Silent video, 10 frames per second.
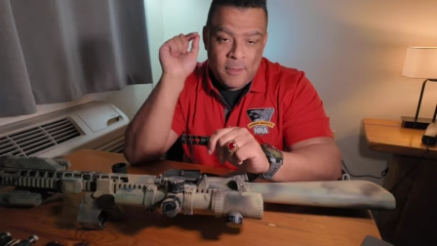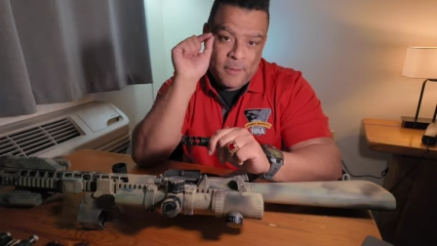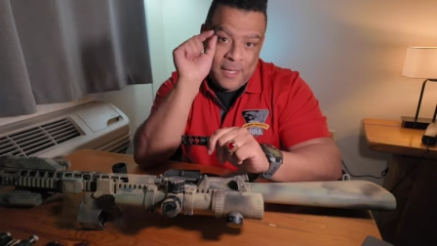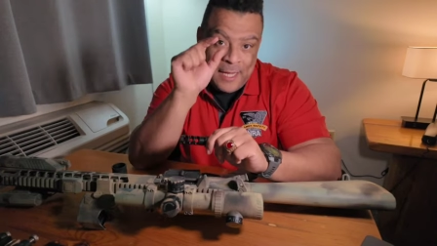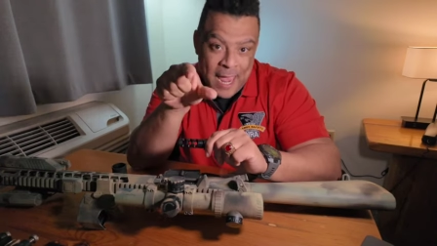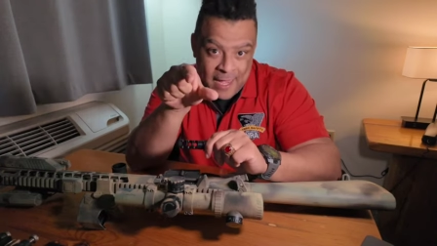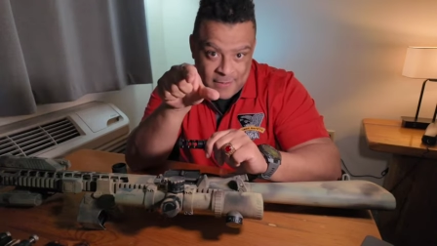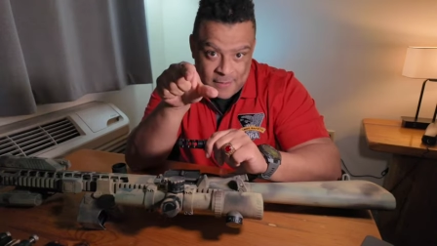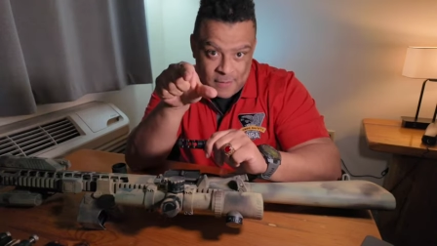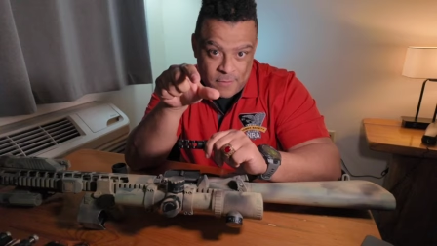the
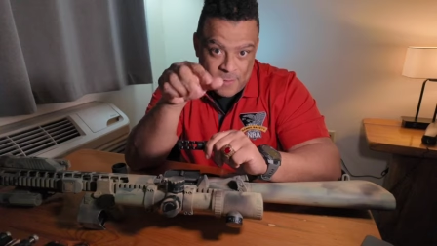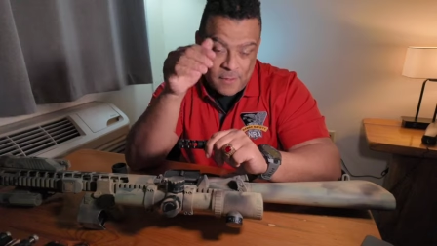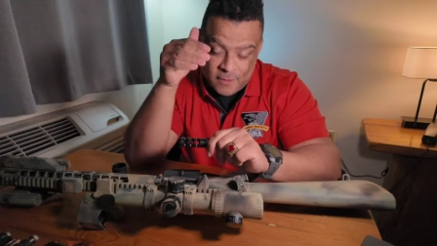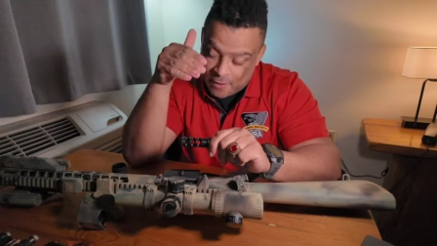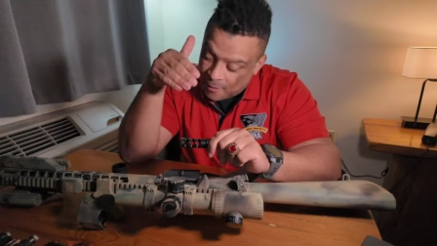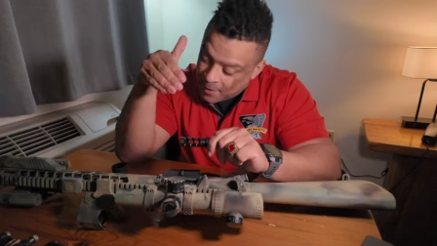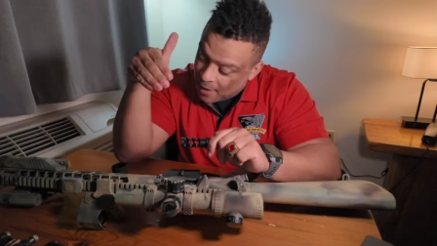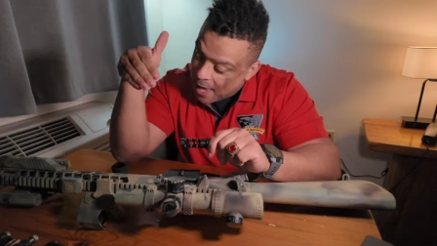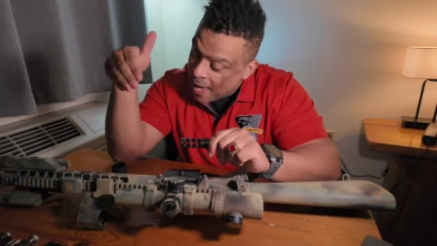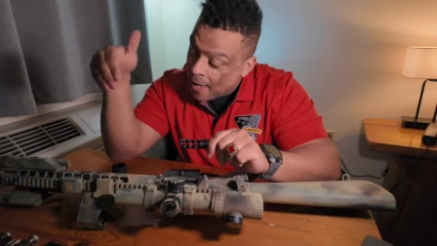gases that's
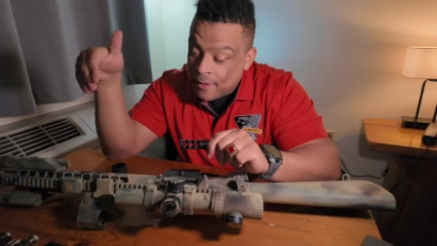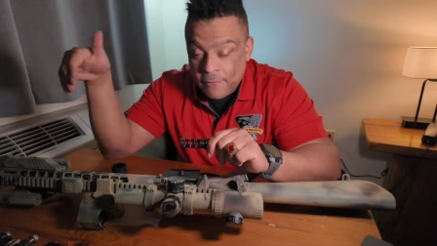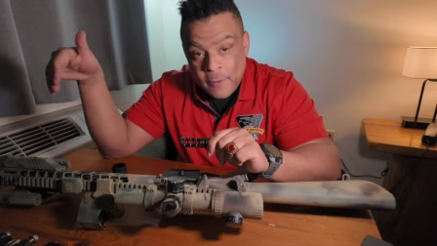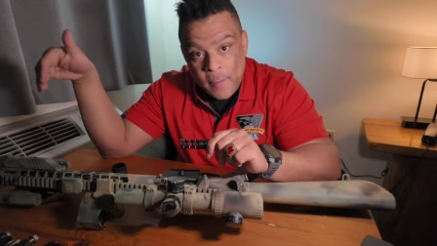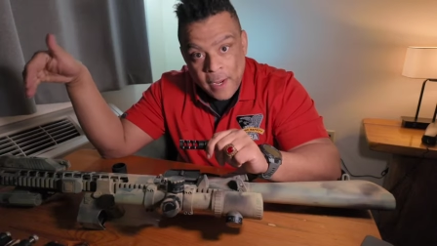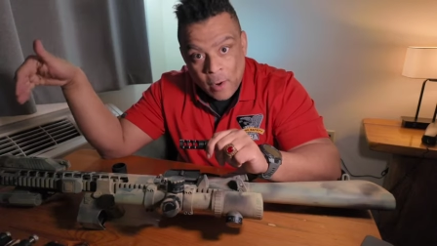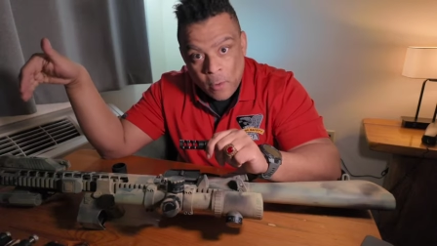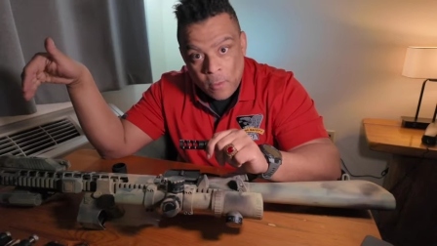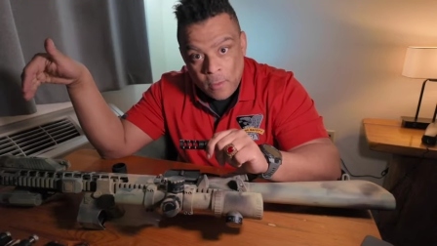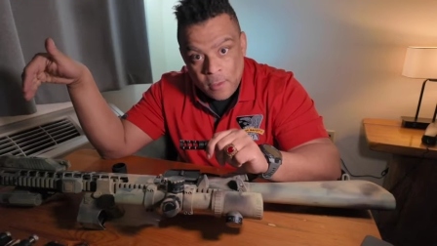coming out of the
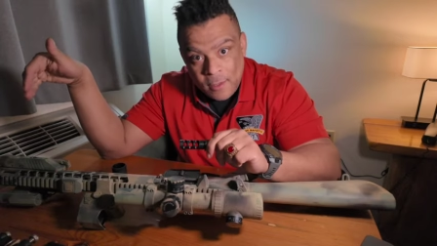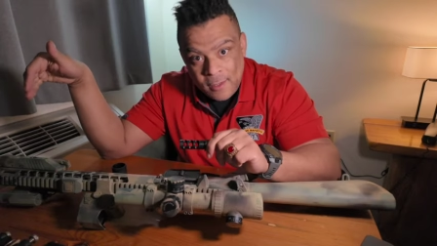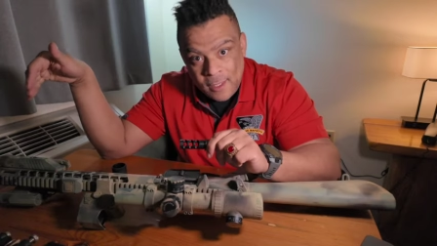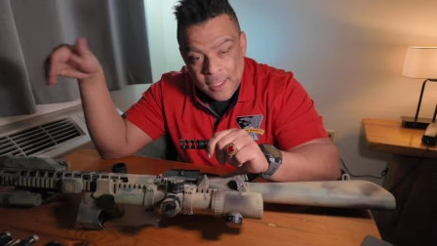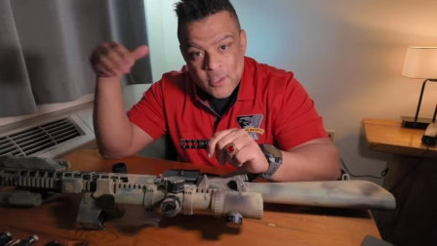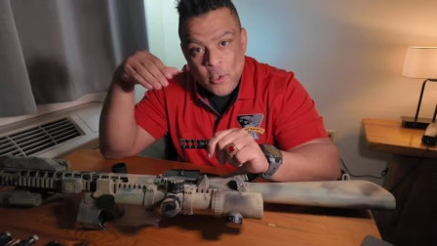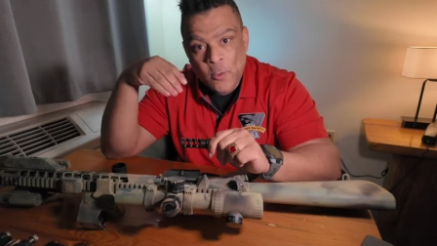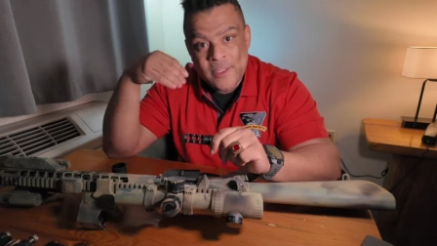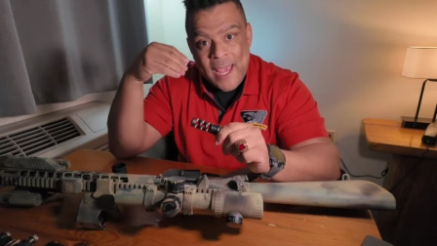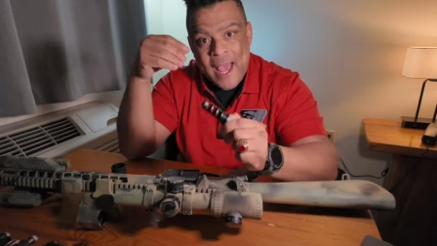barrel is
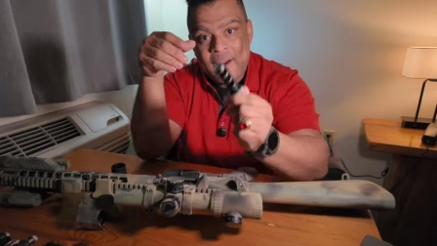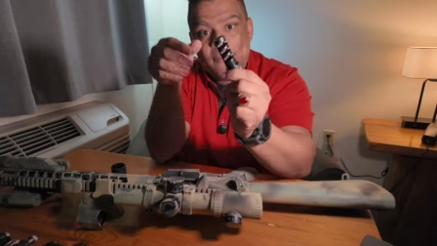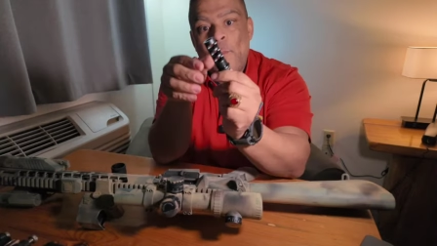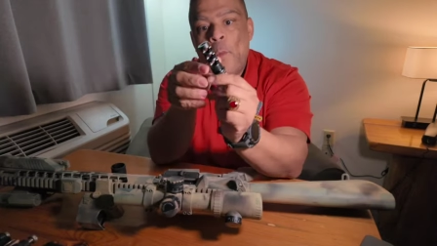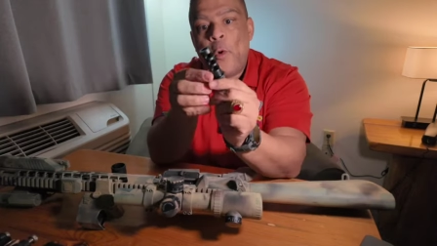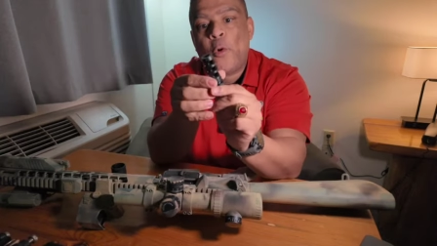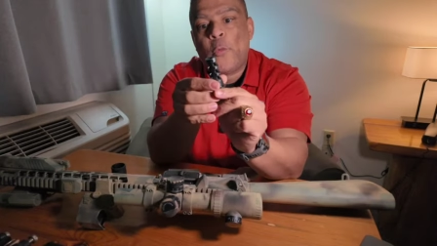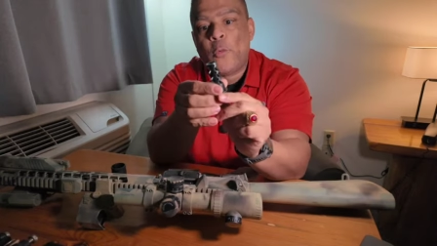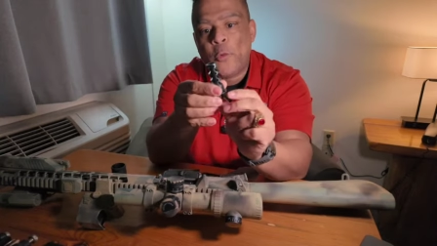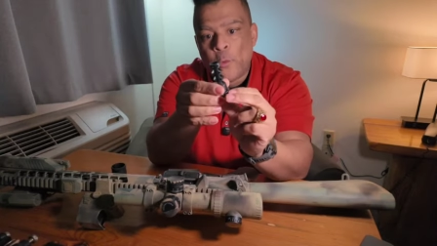going to have more
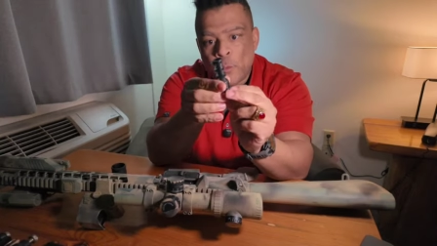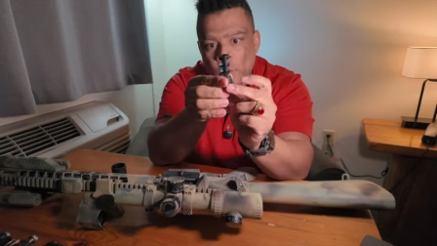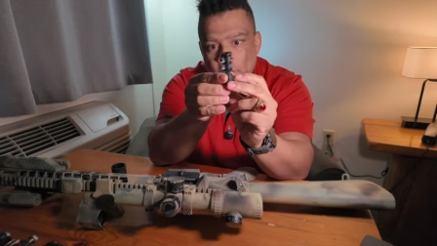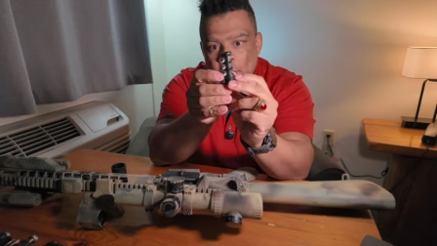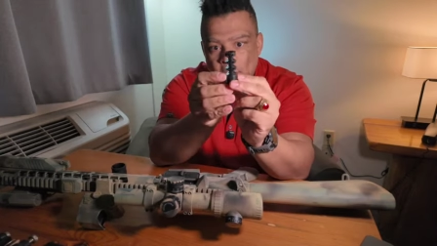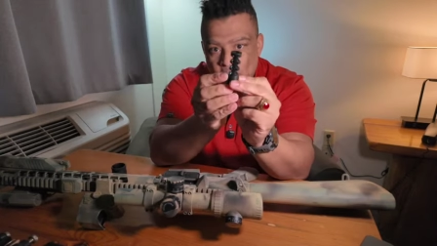room